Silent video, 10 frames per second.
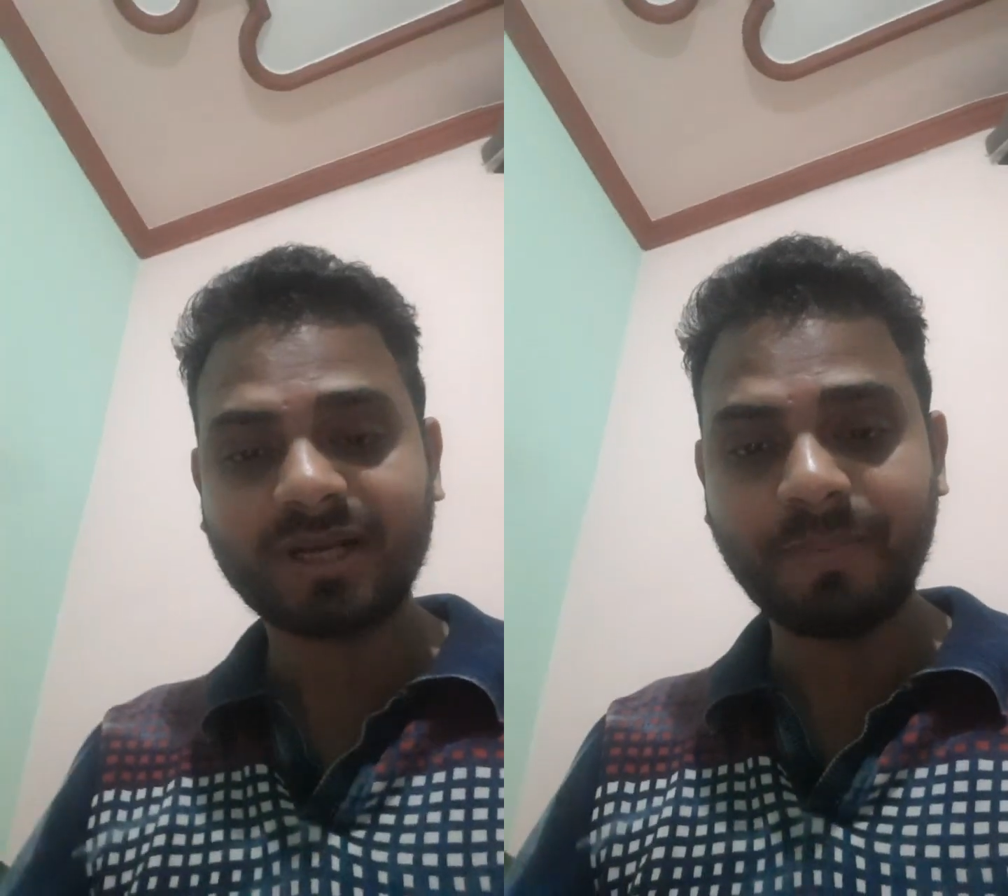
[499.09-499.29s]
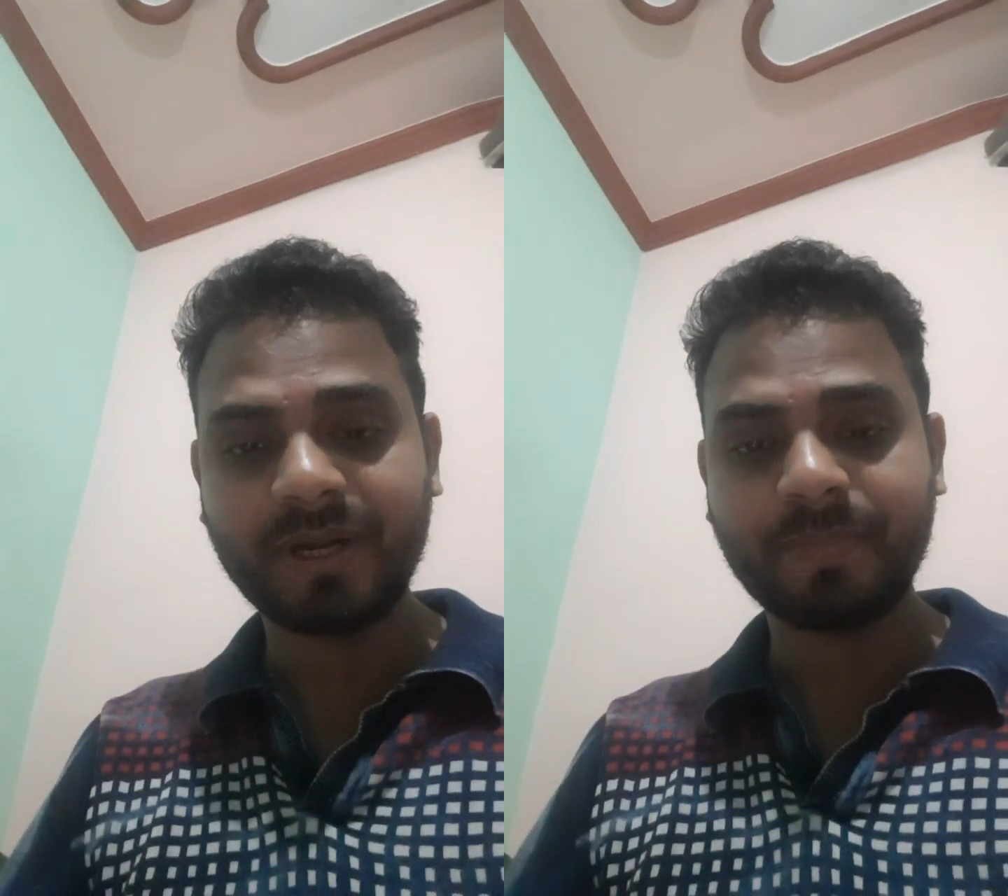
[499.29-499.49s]

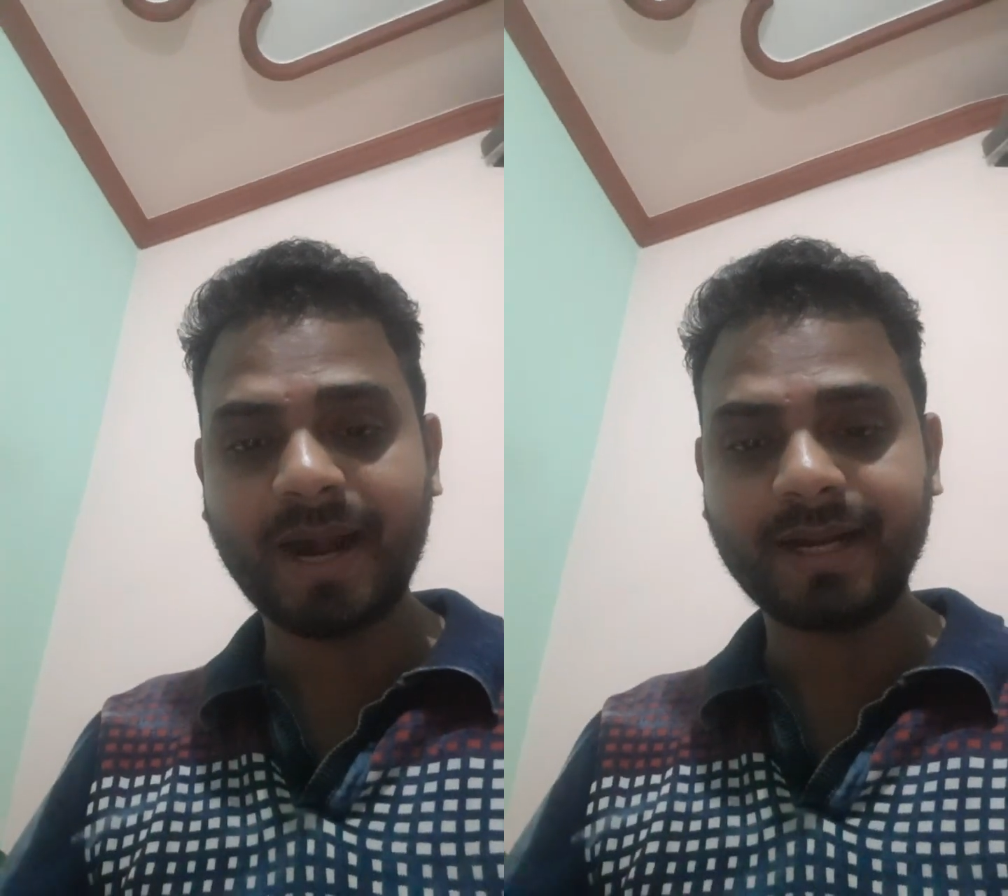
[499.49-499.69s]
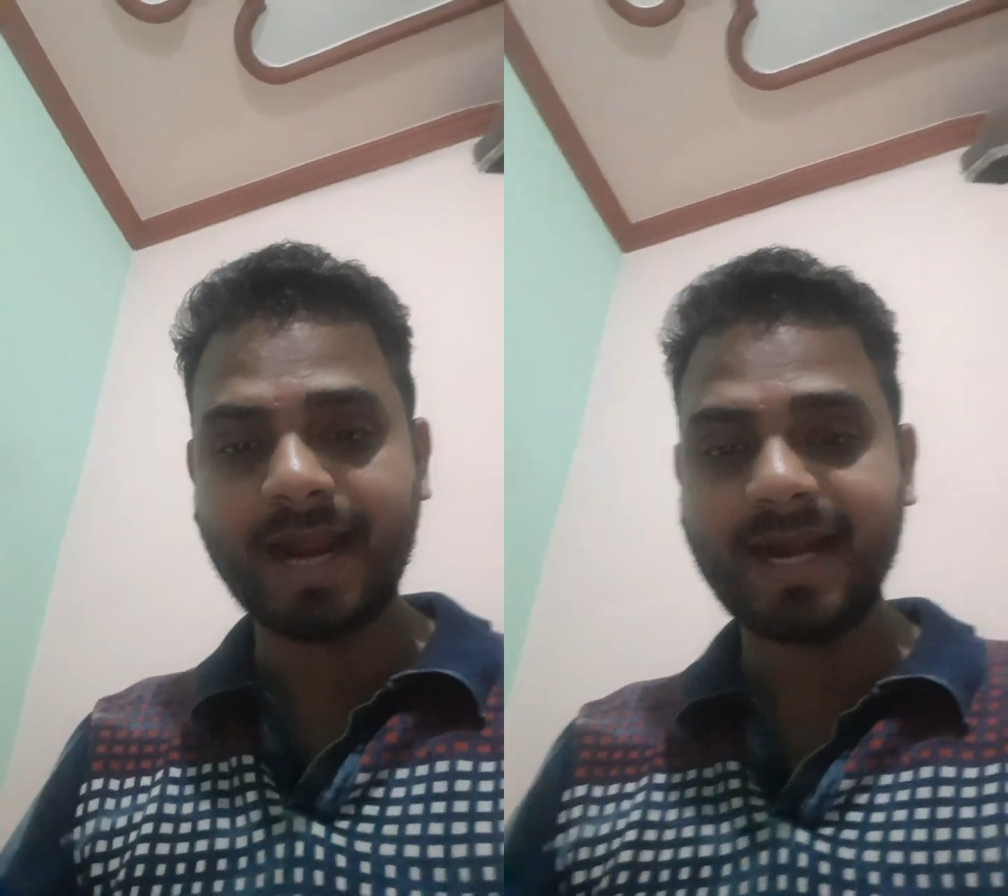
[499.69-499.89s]

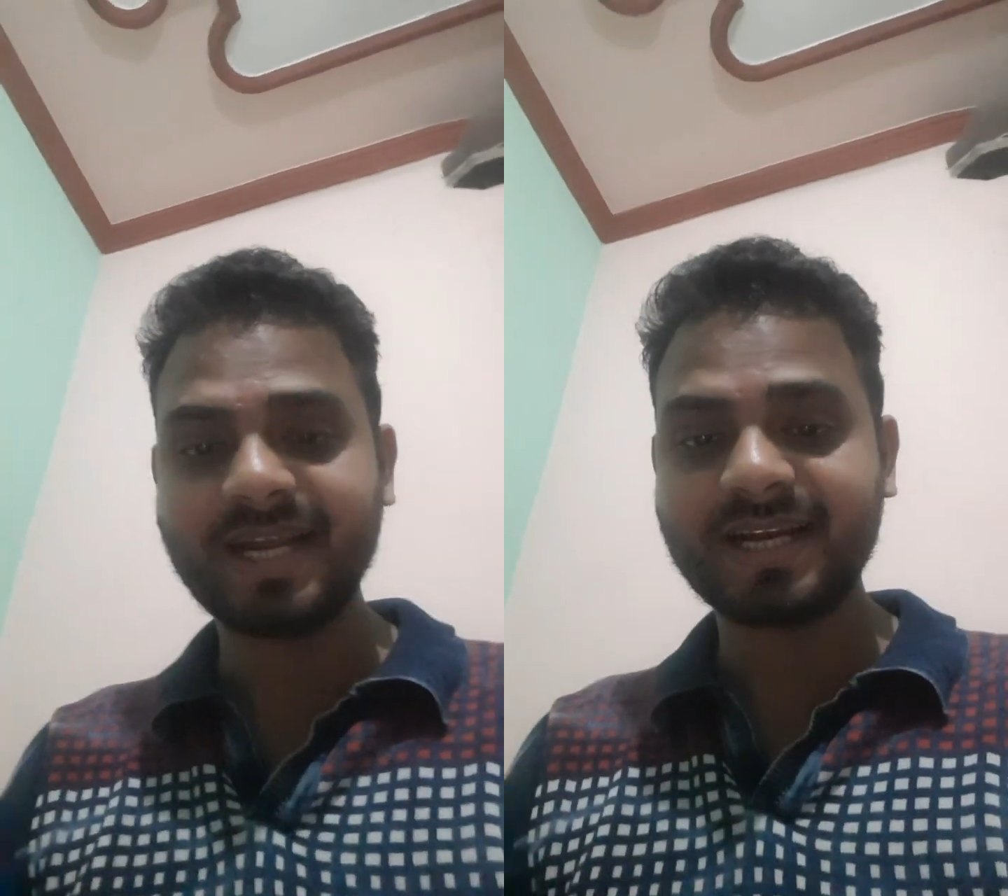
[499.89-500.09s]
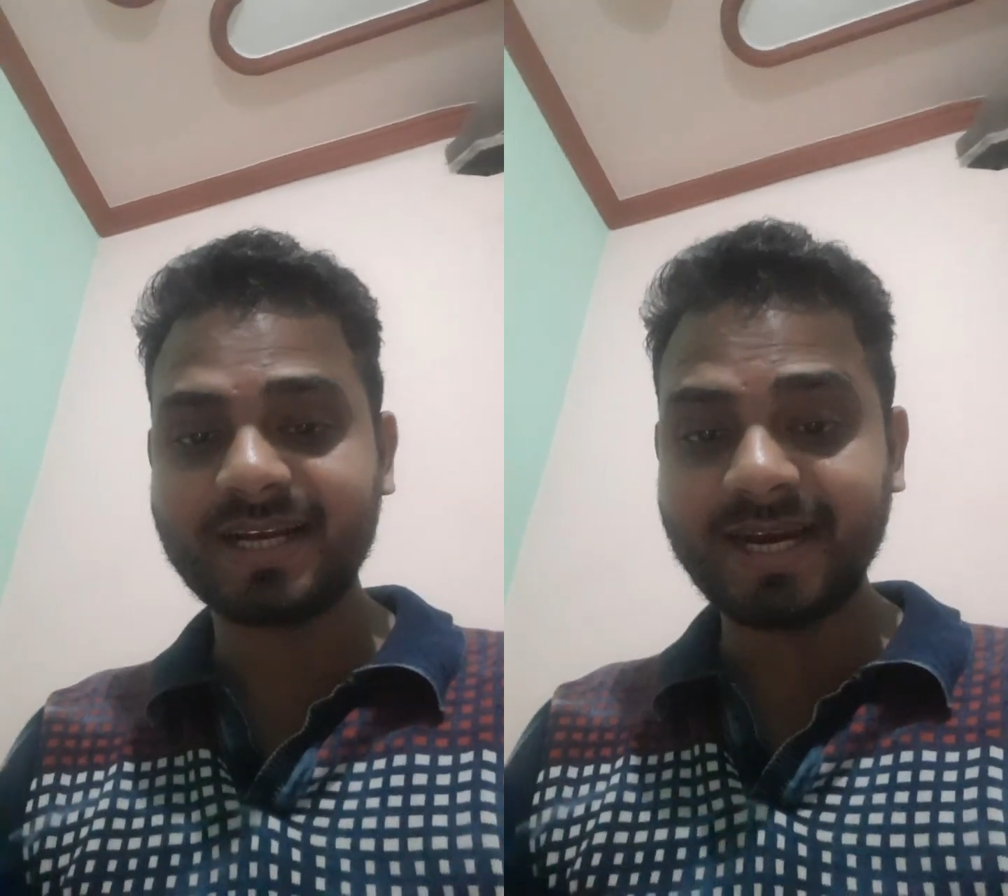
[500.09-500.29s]
commitment and
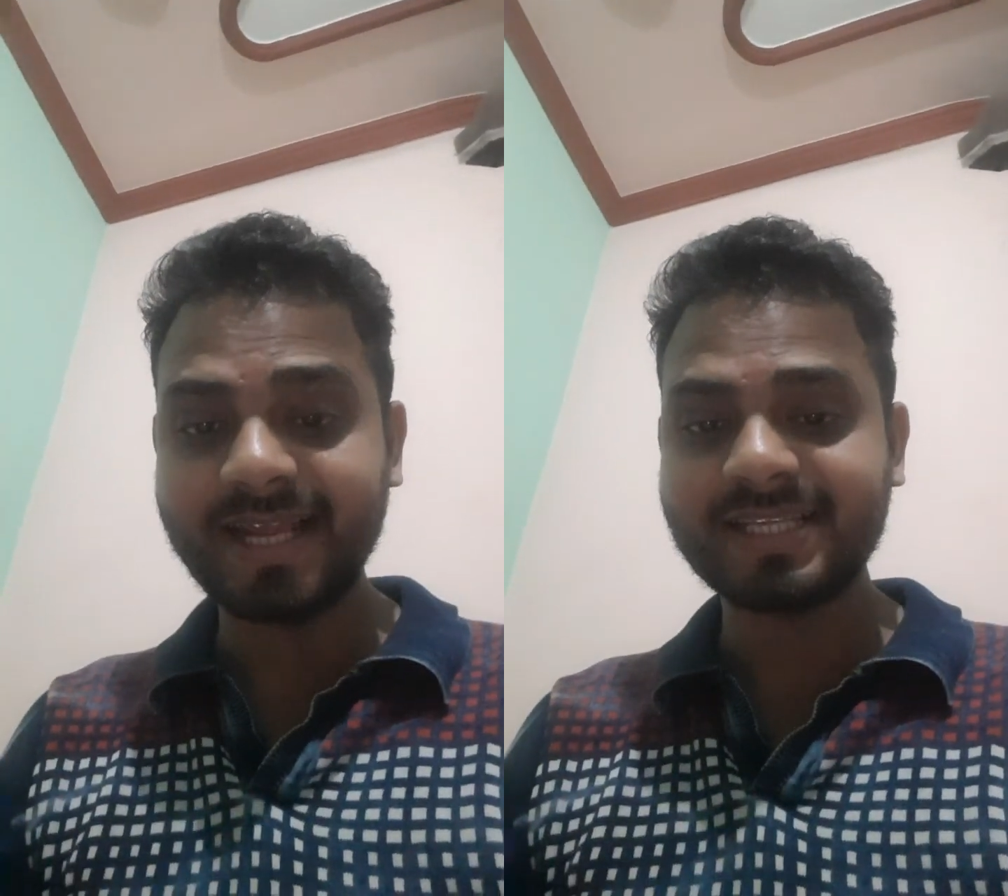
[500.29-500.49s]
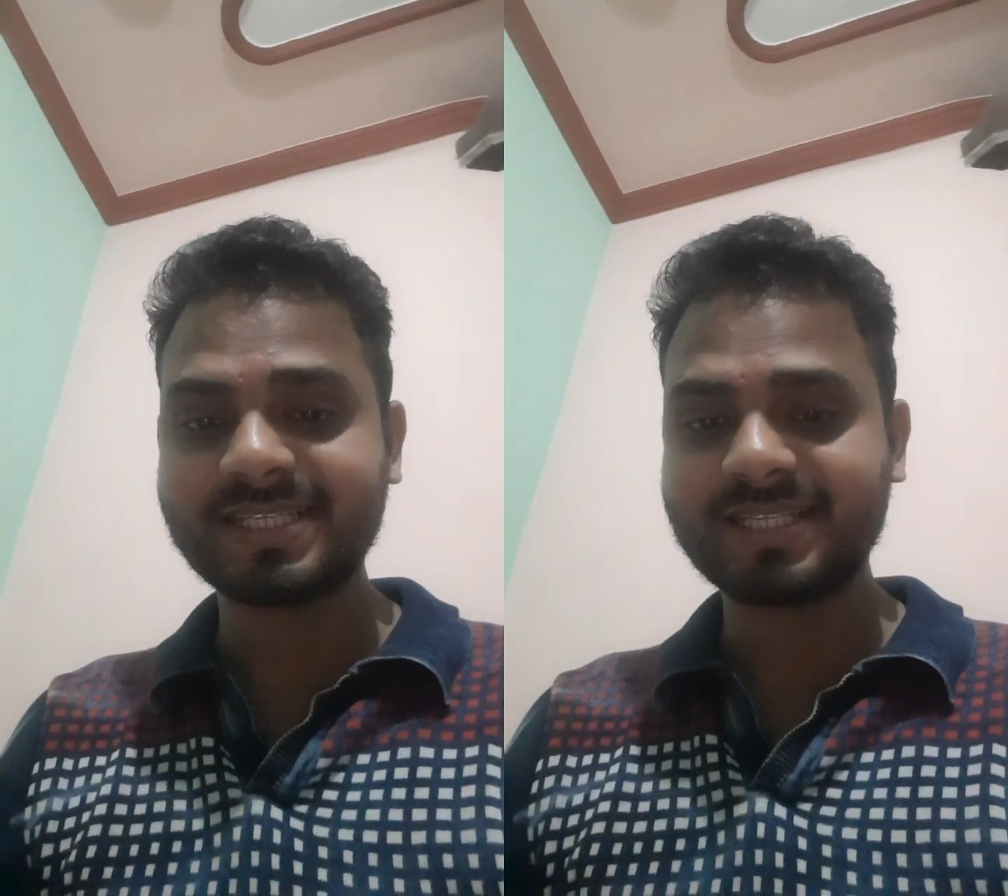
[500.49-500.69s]

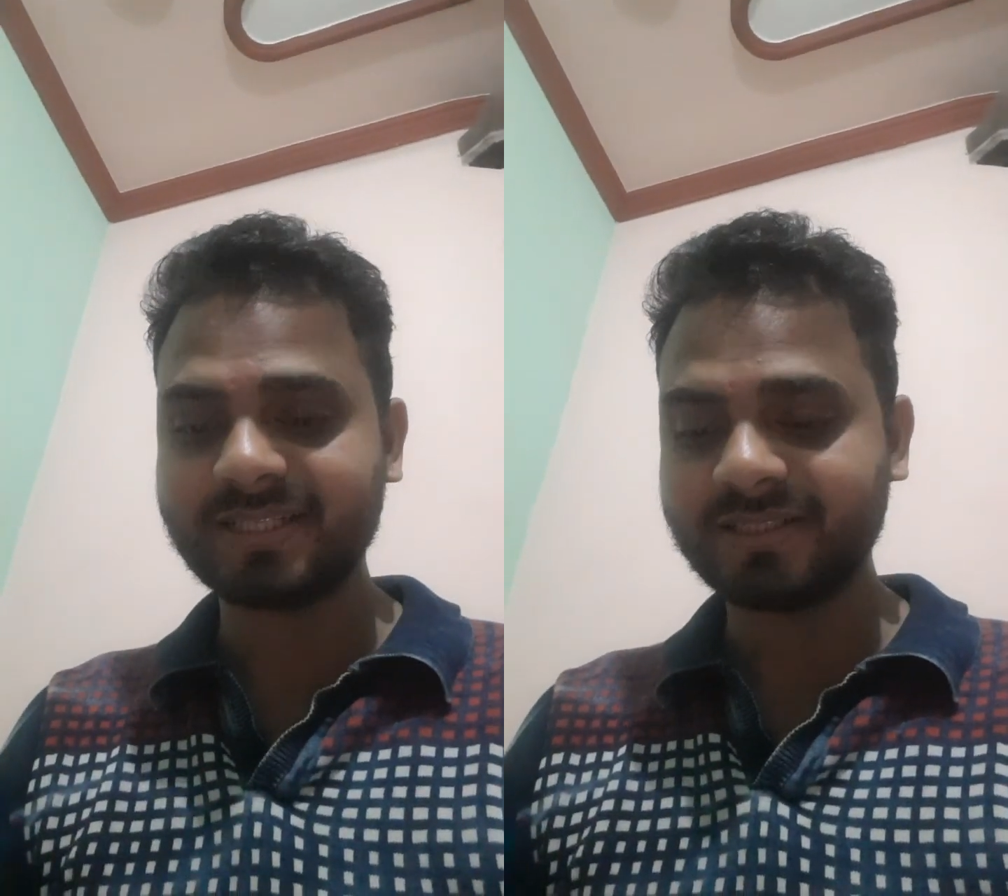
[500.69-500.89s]
courage